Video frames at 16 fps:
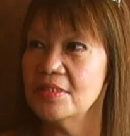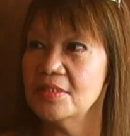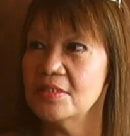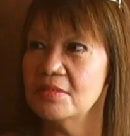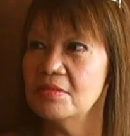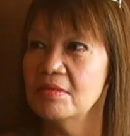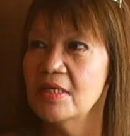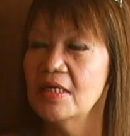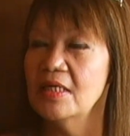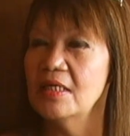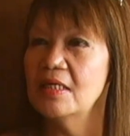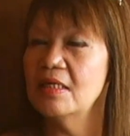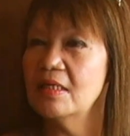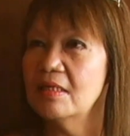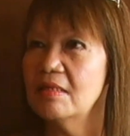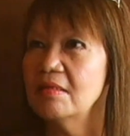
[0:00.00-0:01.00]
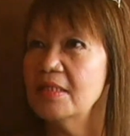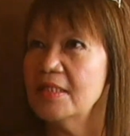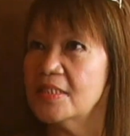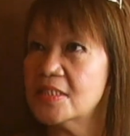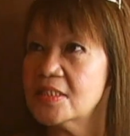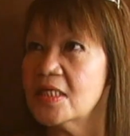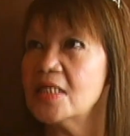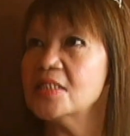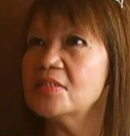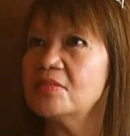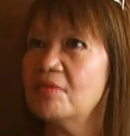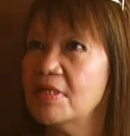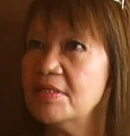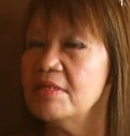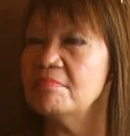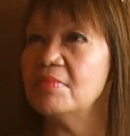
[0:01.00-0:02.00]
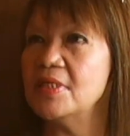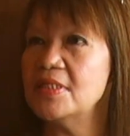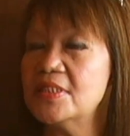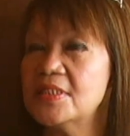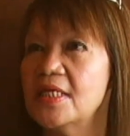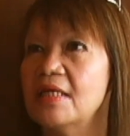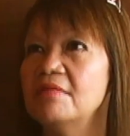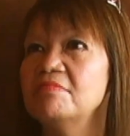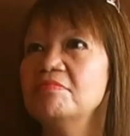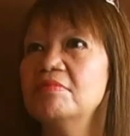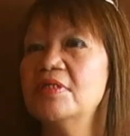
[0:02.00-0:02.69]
So it starts writing by itself,